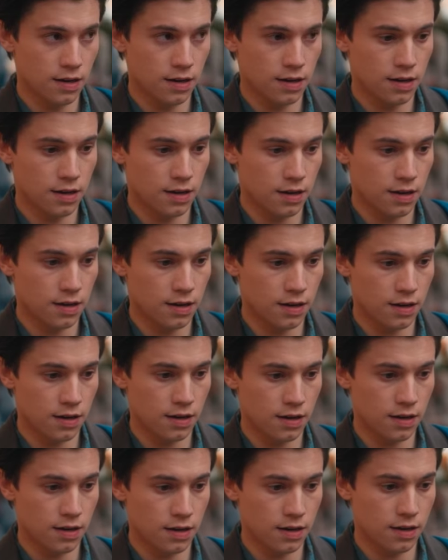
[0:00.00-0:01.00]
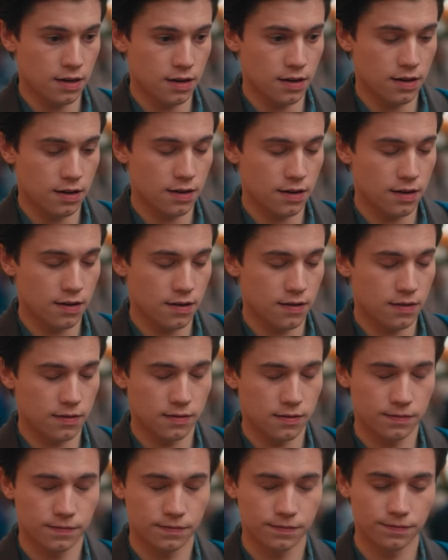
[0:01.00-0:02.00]

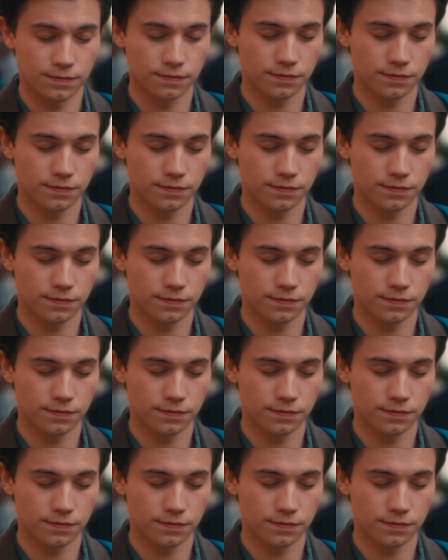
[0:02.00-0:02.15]
No one is speaking in this clip.